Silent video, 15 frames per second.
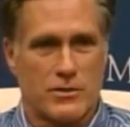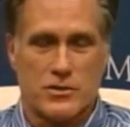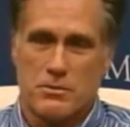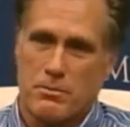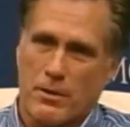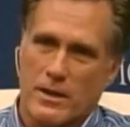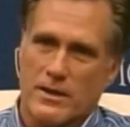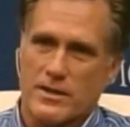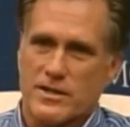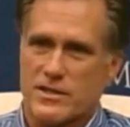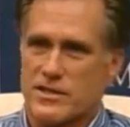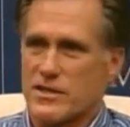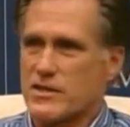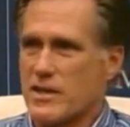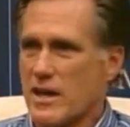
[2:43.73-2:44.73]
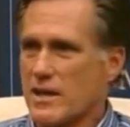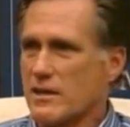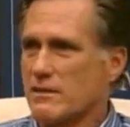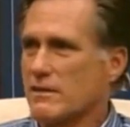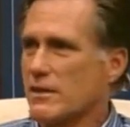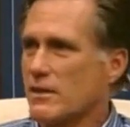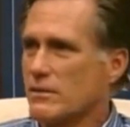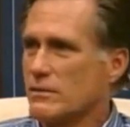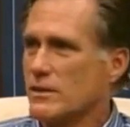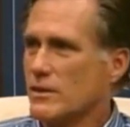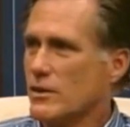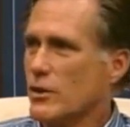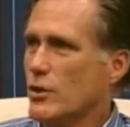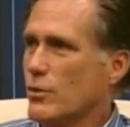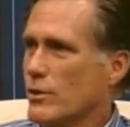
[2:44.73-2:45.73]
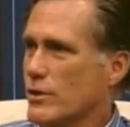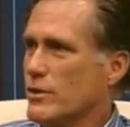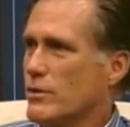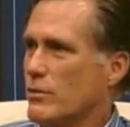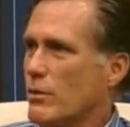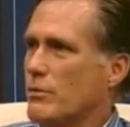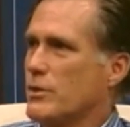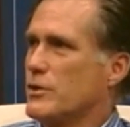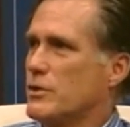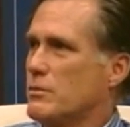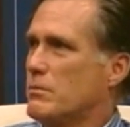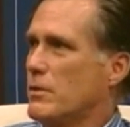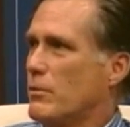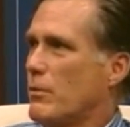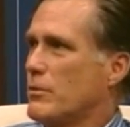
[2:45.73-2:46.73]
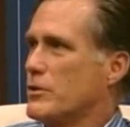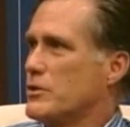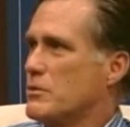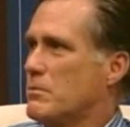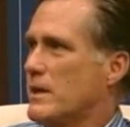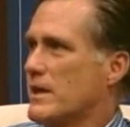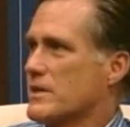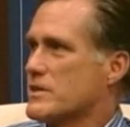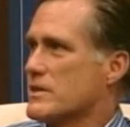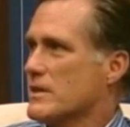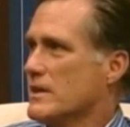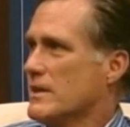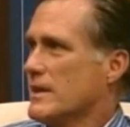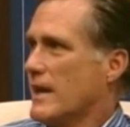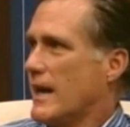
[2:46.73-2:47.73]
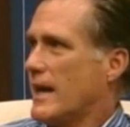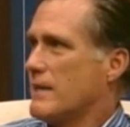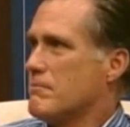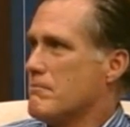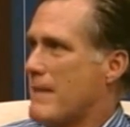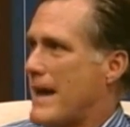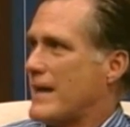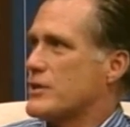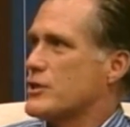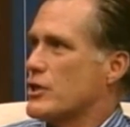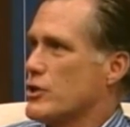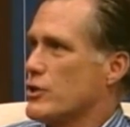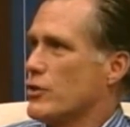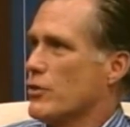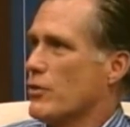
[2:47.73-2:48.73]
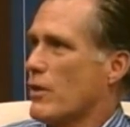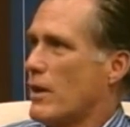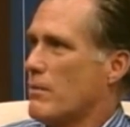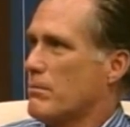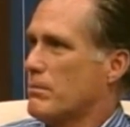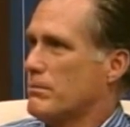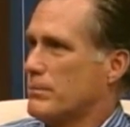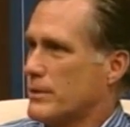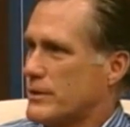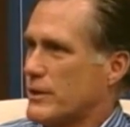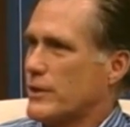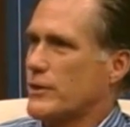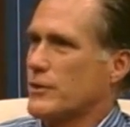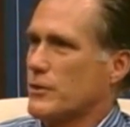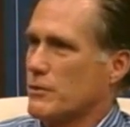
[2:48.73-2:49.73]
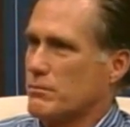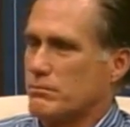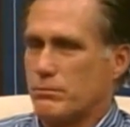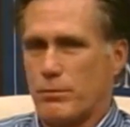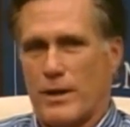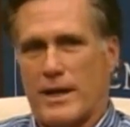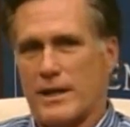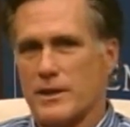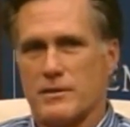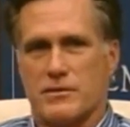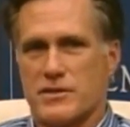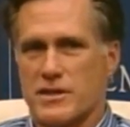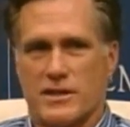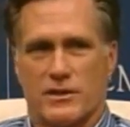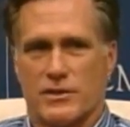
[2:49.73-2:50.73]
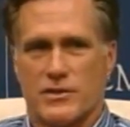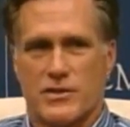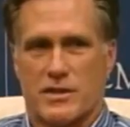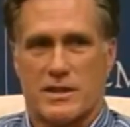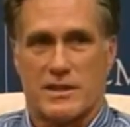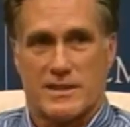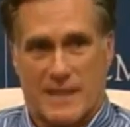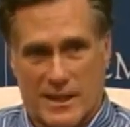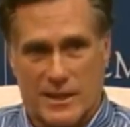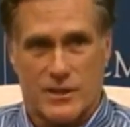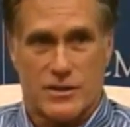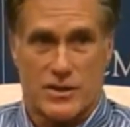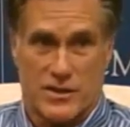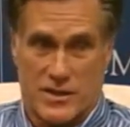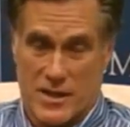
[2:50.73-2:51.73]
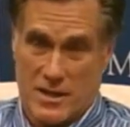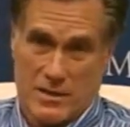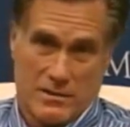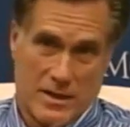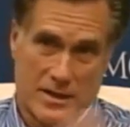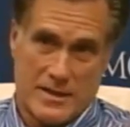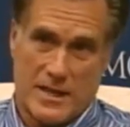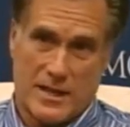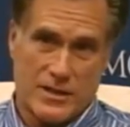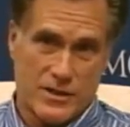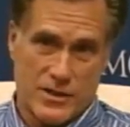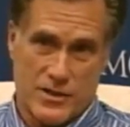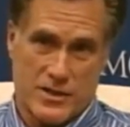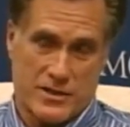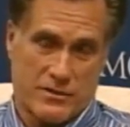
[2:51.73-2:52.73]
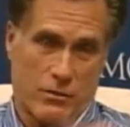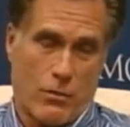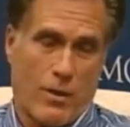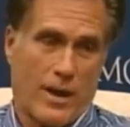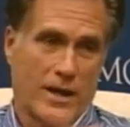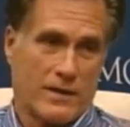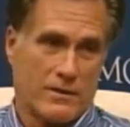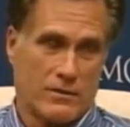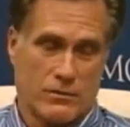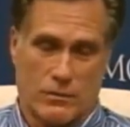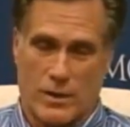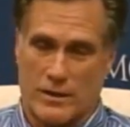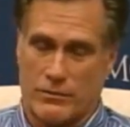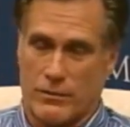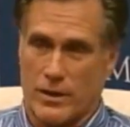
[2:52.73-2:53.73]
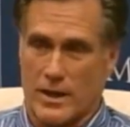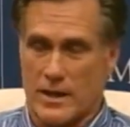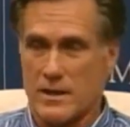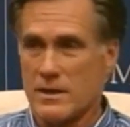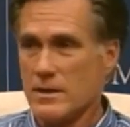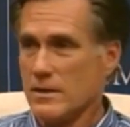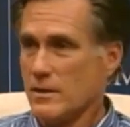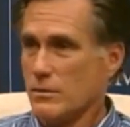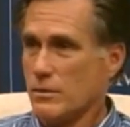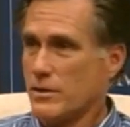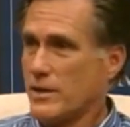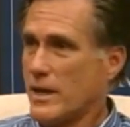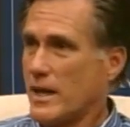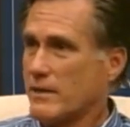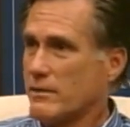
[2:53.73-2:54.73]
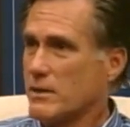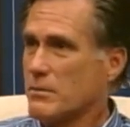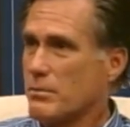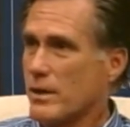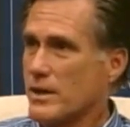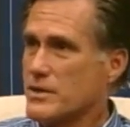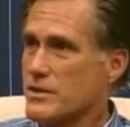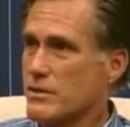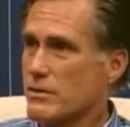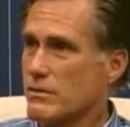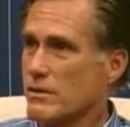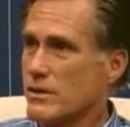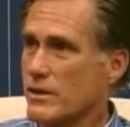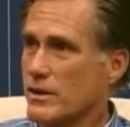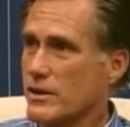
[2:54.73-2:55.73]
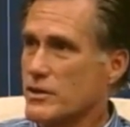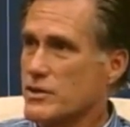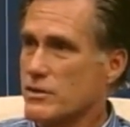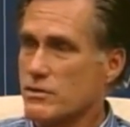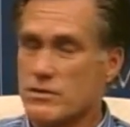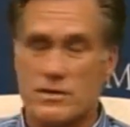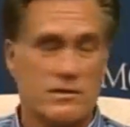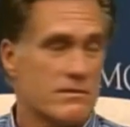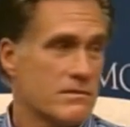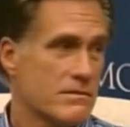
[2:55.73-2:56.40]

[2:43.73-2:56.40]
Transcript: So part of this is deciding, who are you? What will you do? What will you do best? And matching your particular brand of skills and intelligence. Intelligence is of a wide variety with the kind of enterprise you're going to choose.